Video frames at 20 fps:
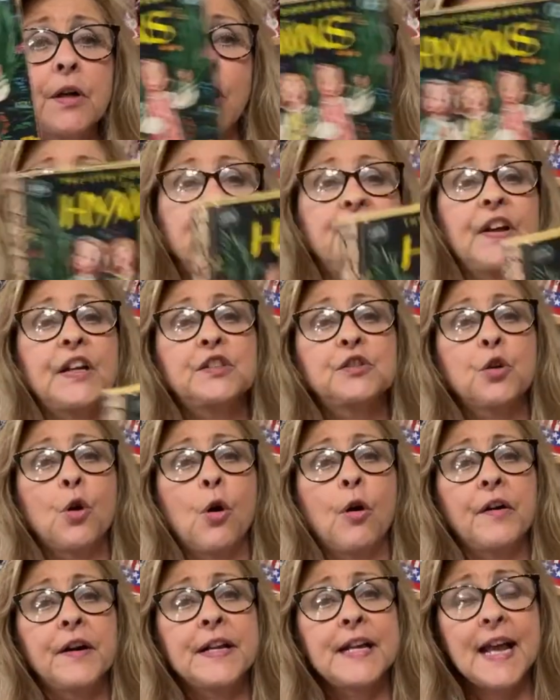Oh,
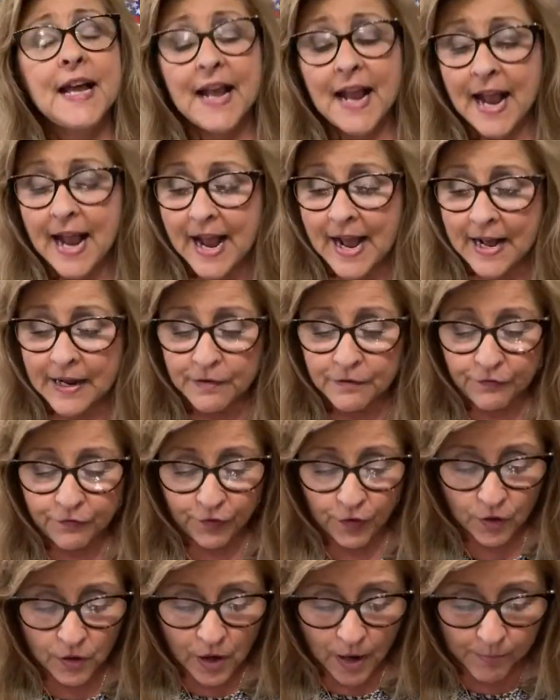Victoria Ann
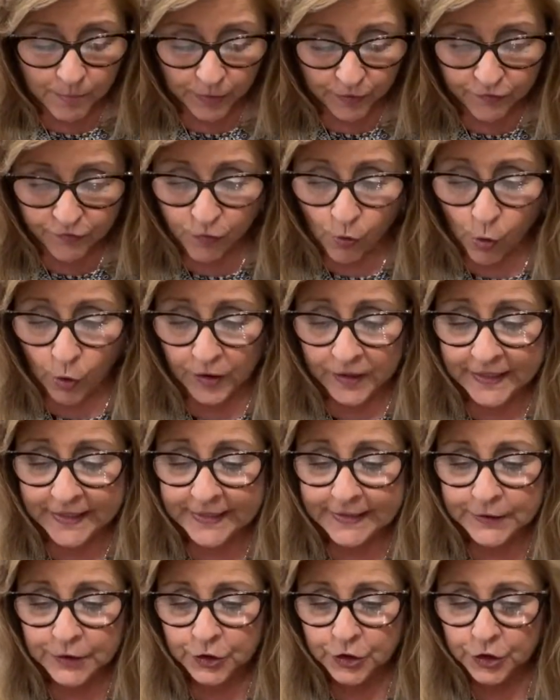for number
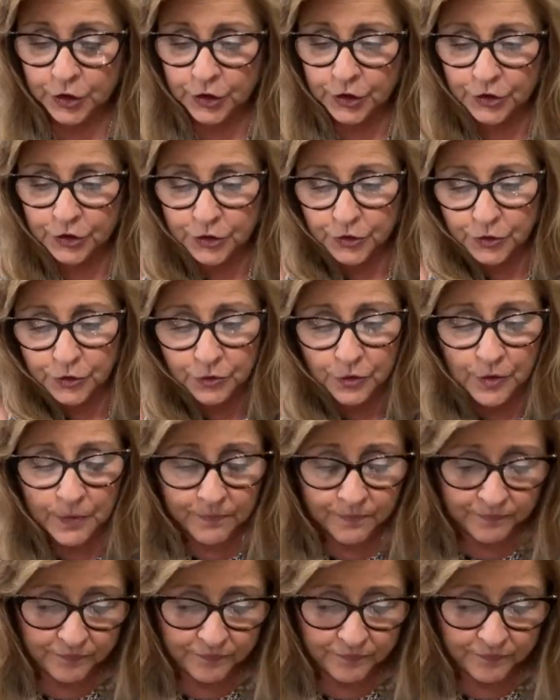42.